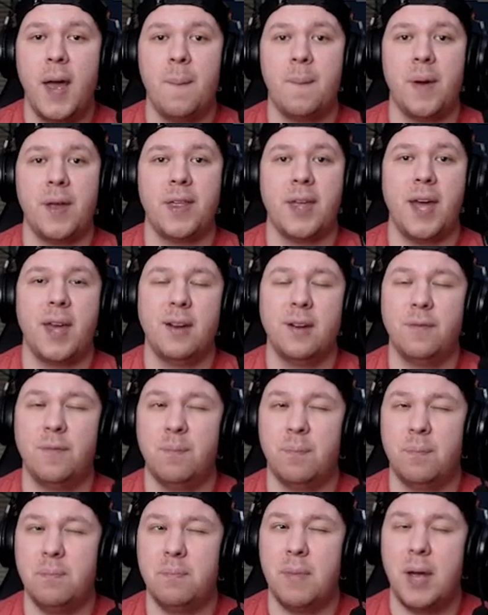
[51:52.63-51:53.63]
by the end of
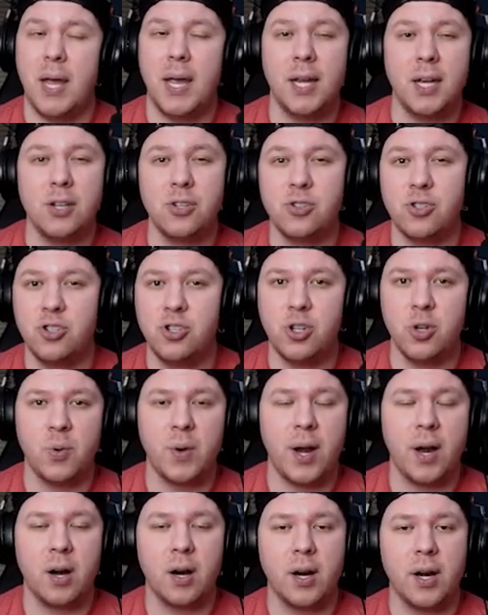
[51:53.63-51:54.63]
Mayish June
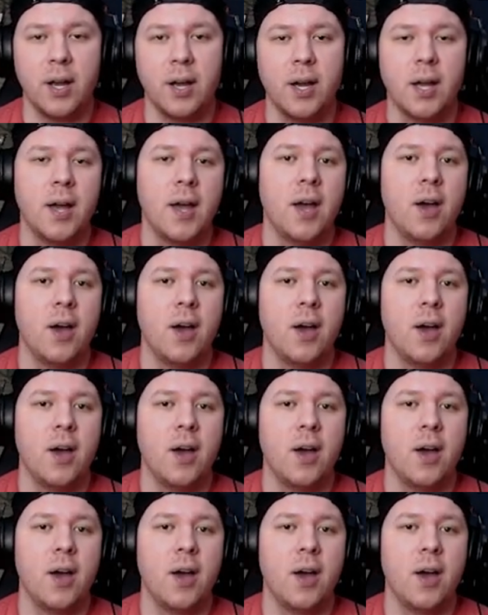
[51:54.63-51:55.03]
area.